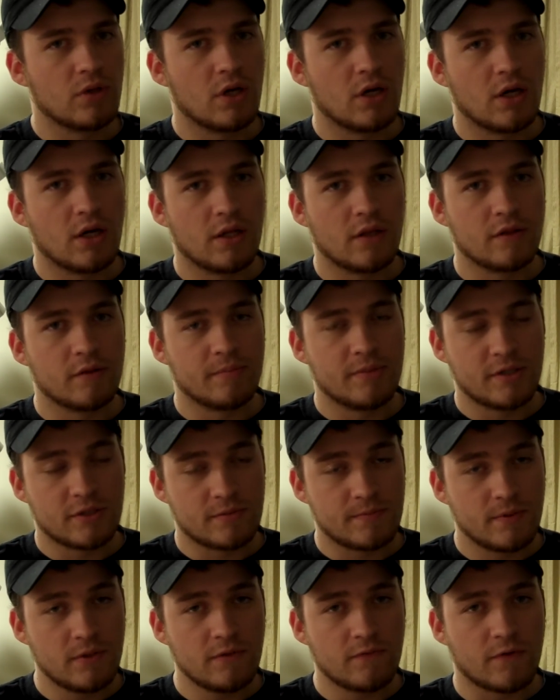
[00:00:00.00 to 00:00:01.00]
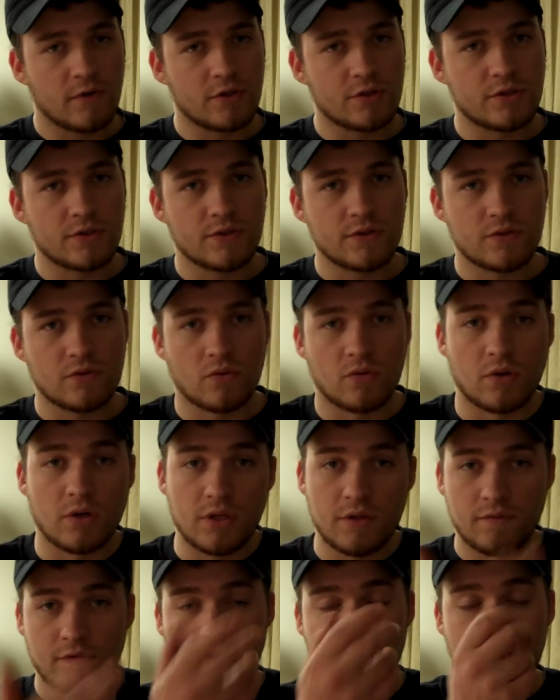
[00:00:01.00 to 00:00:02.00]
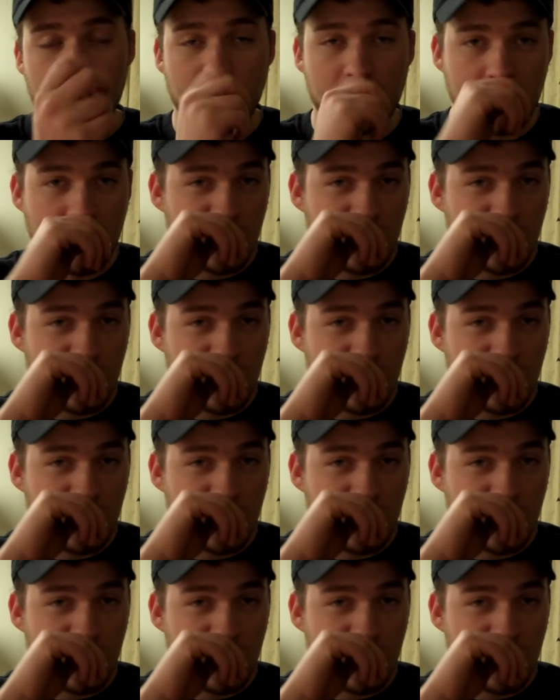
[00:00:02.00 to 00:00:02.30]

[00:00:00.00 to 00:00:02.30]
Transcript: uh, the P S P versions, or even the,